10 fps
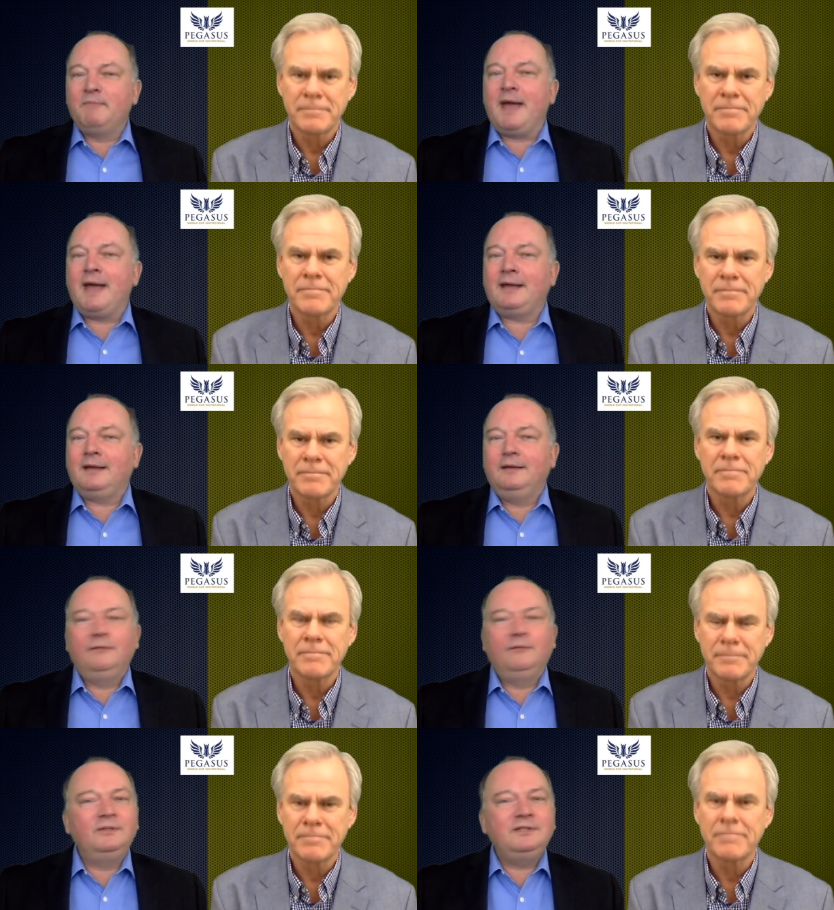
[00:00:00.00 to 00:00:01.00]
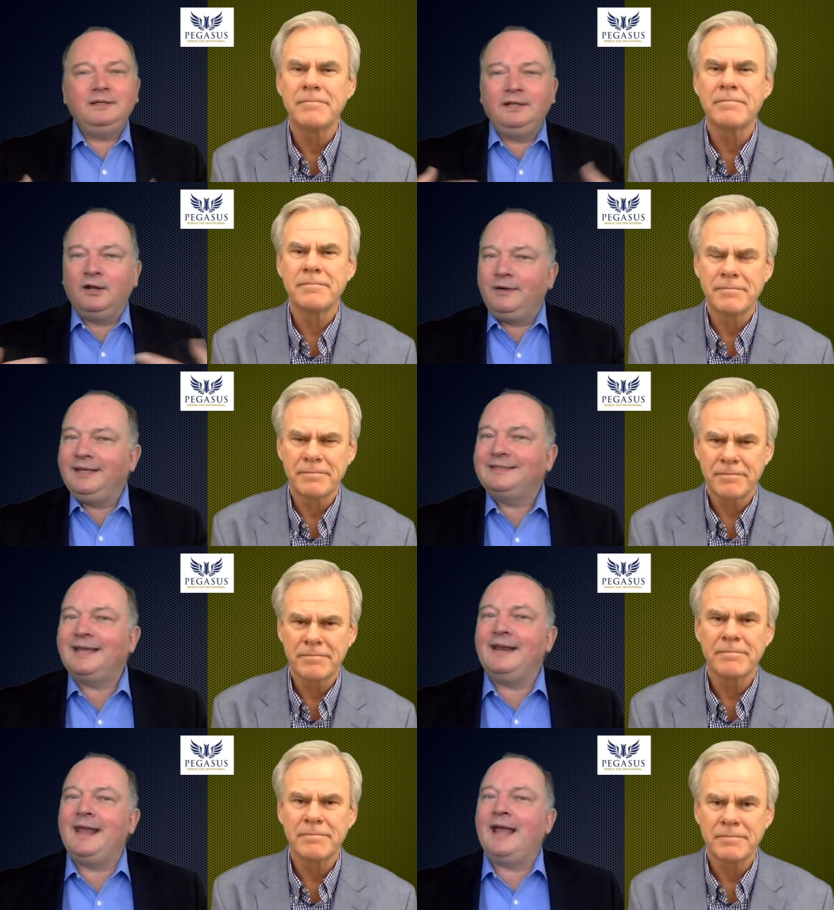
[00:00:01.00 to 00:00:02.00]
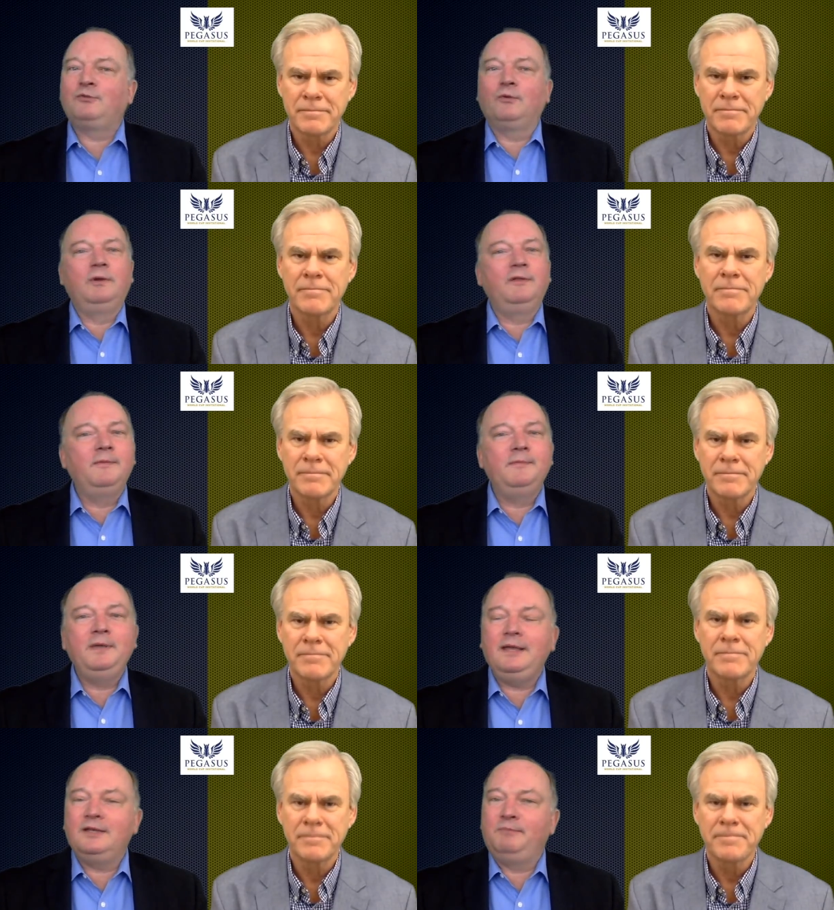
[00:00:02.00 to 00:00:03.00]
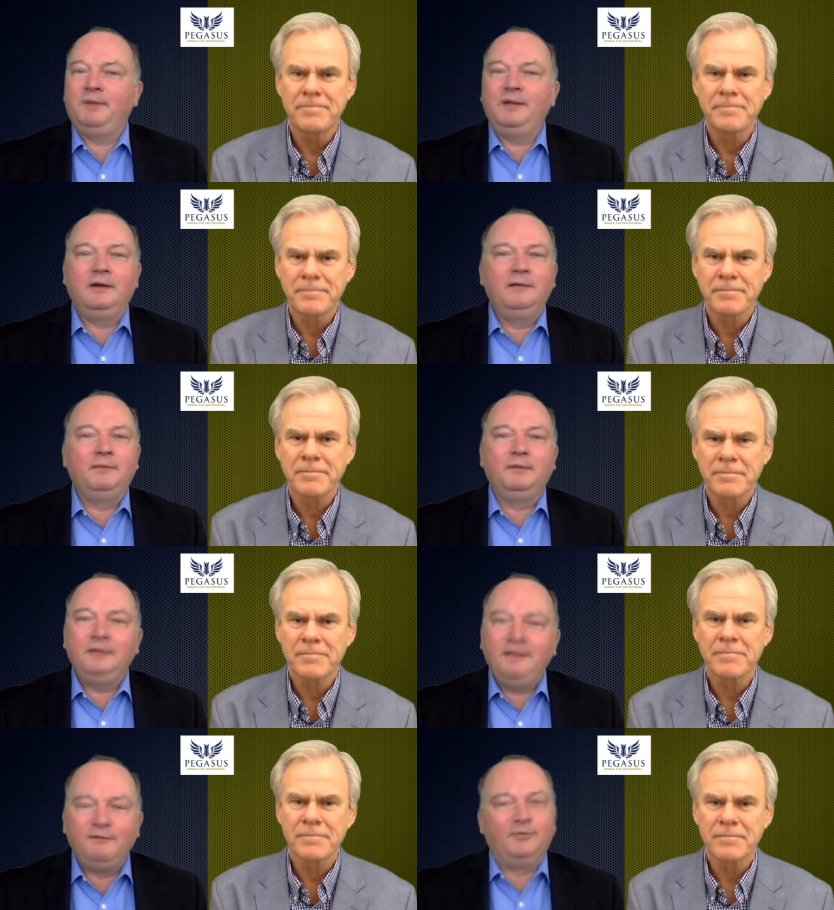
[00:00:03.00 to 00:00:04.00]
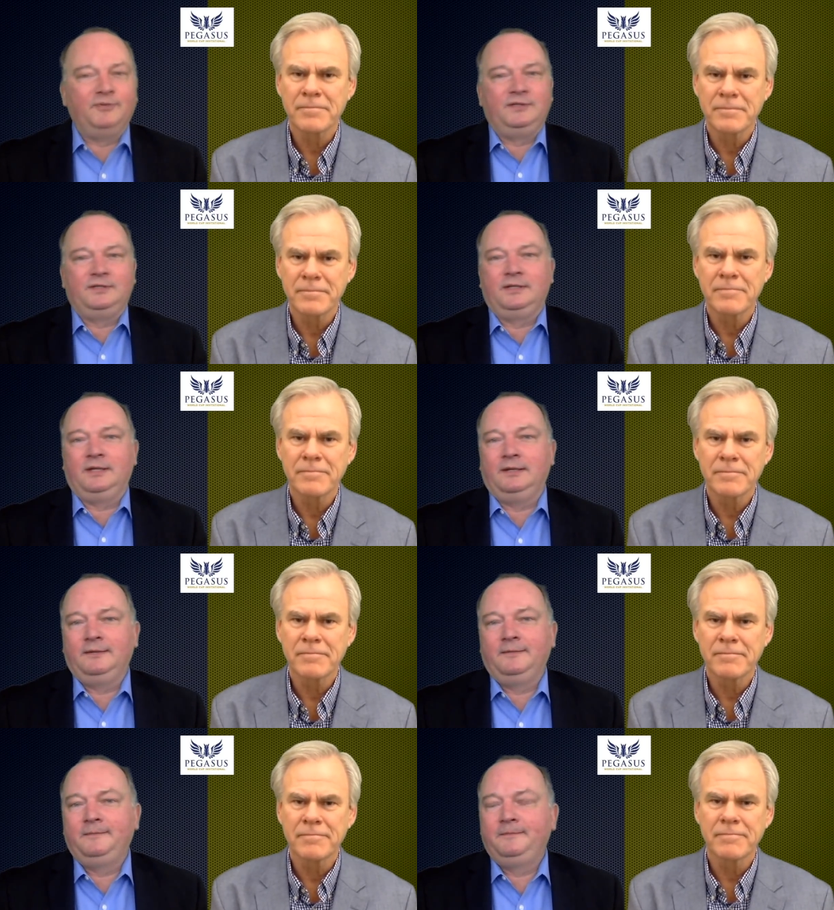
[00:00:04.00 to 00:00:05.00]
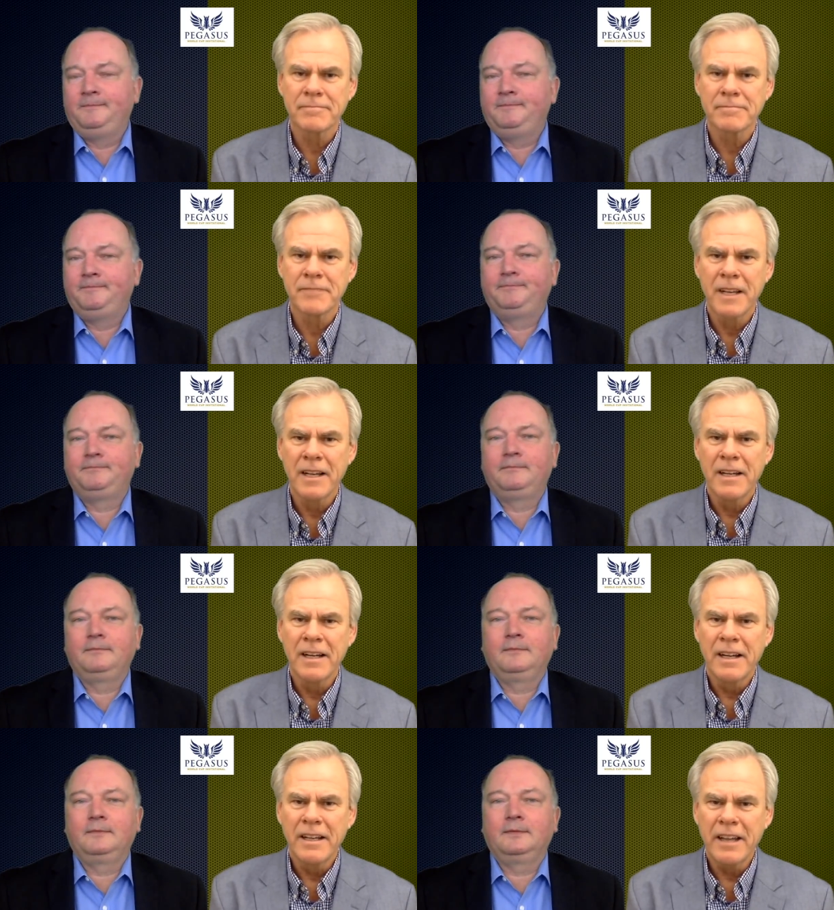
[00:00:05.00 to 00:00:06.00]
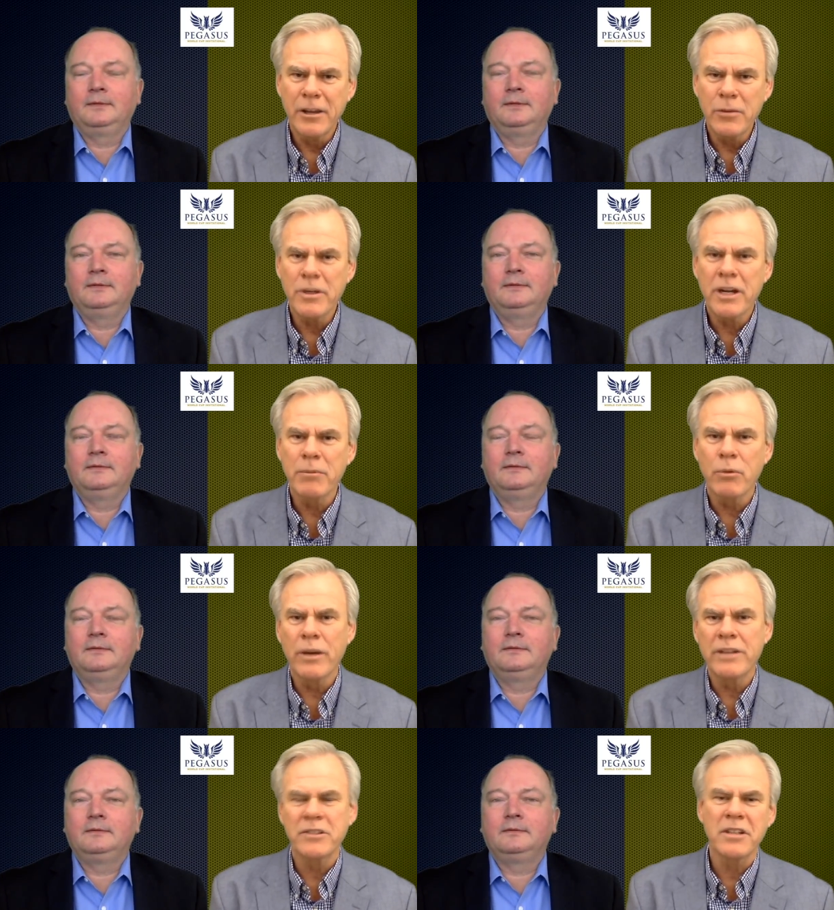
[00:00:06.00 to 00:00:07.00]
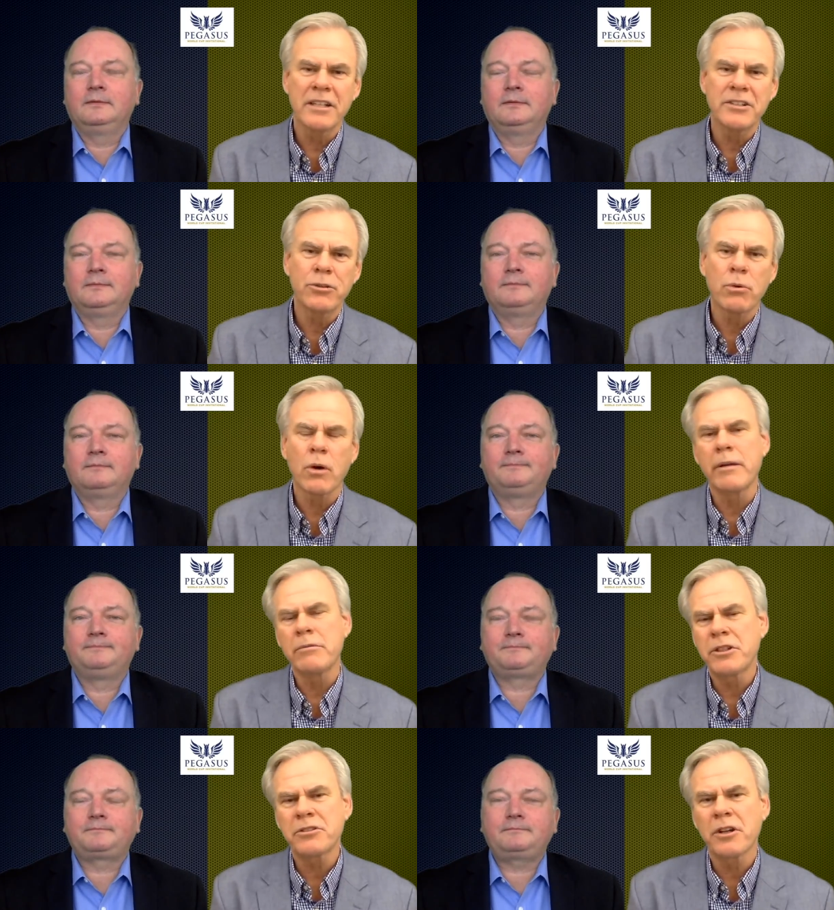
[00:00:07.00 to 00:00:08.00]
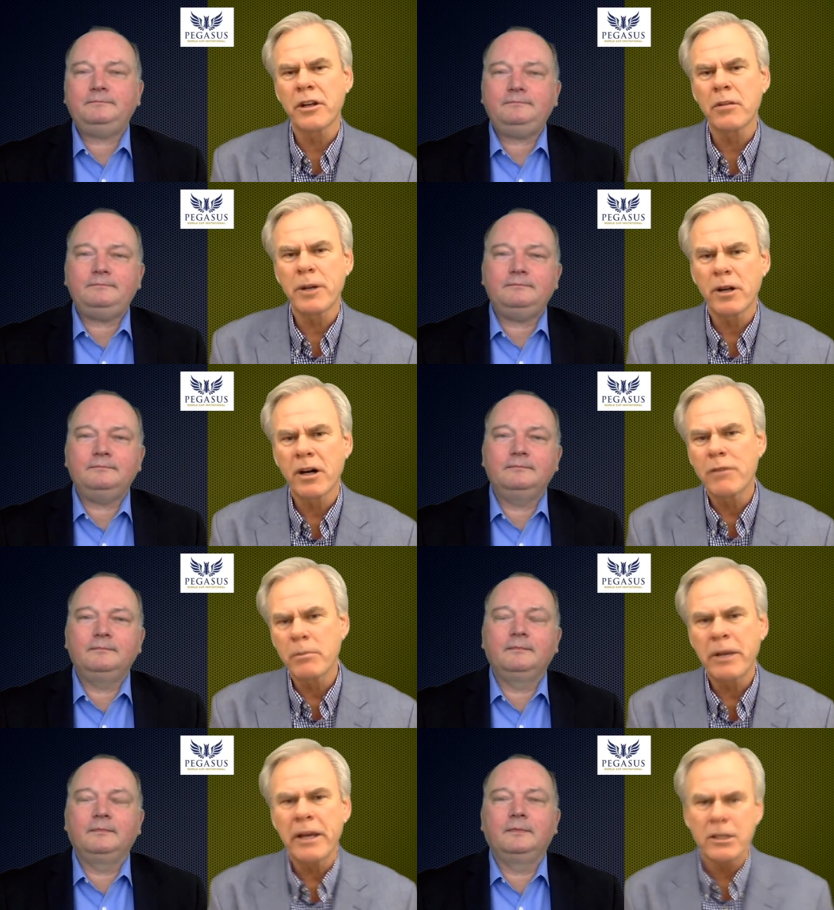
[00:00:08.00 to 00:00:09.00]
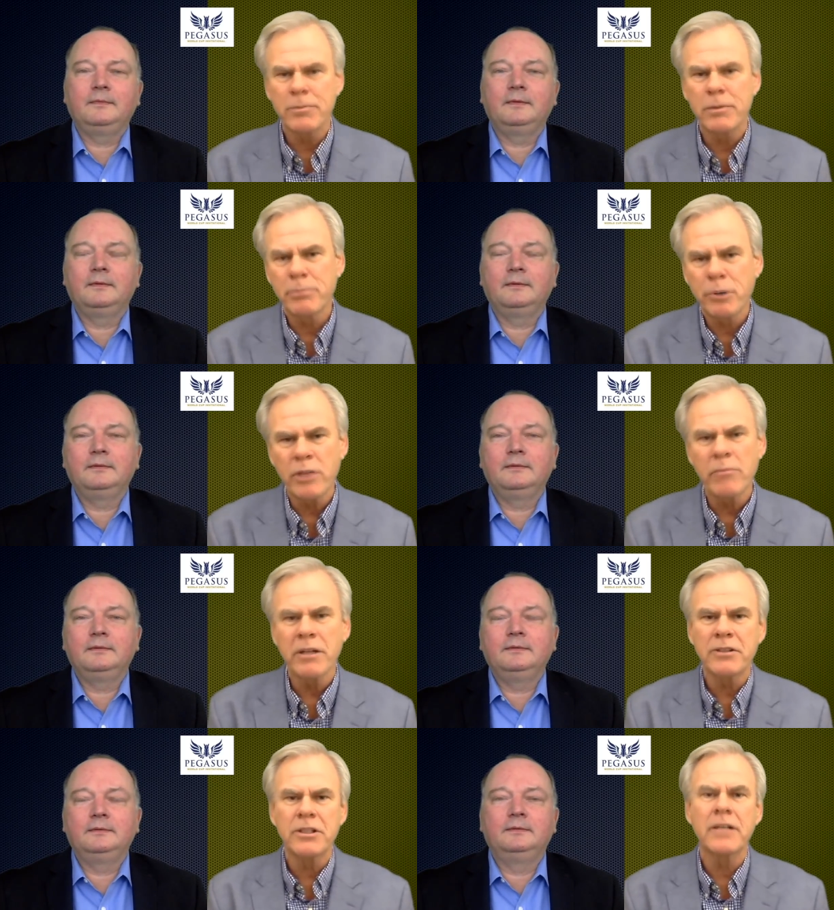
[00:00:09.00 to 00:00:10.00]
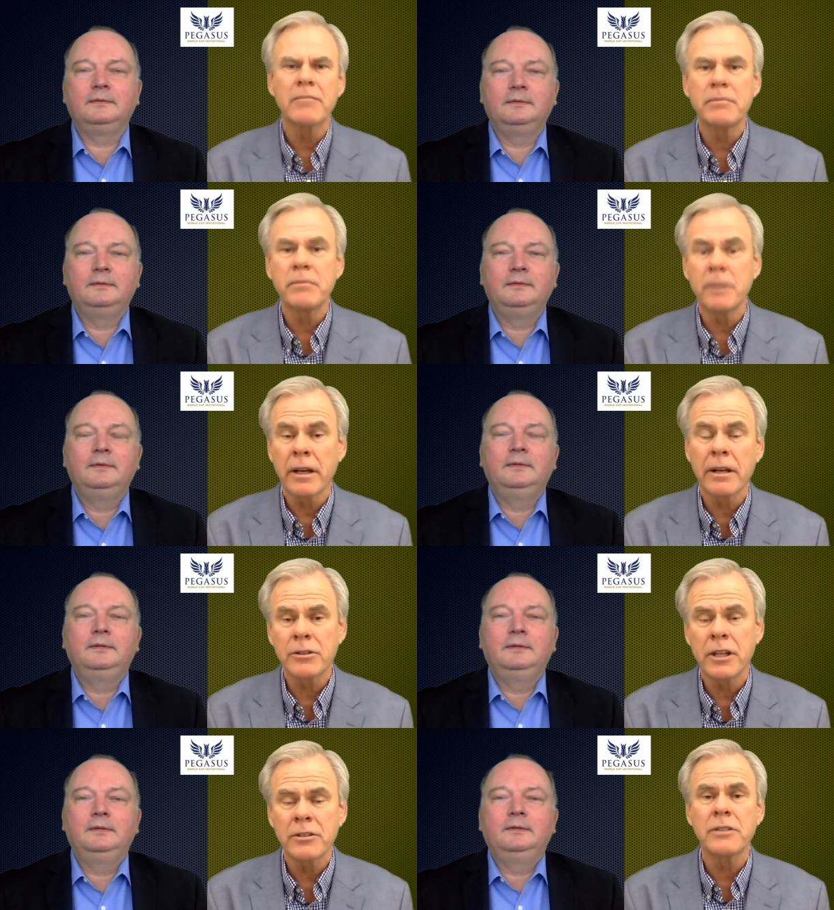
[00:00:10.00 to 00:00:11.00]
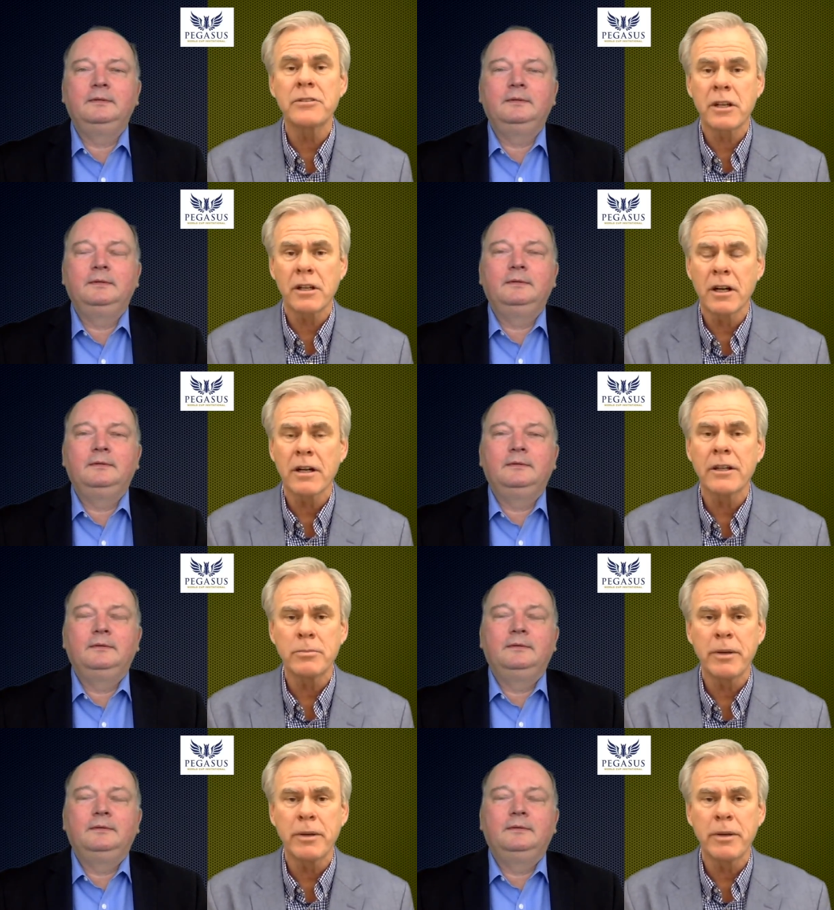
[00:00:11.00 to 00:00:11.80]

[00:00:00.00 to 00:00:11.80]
Speaker 1: him back. Once you know he gets that natural rhythm, he has been unbelievable since then.
Speaker 2: Yeah, there were a couple races last year where he was just a little bit off the pace, but pretty much, uh, like you said, since the Clark, he's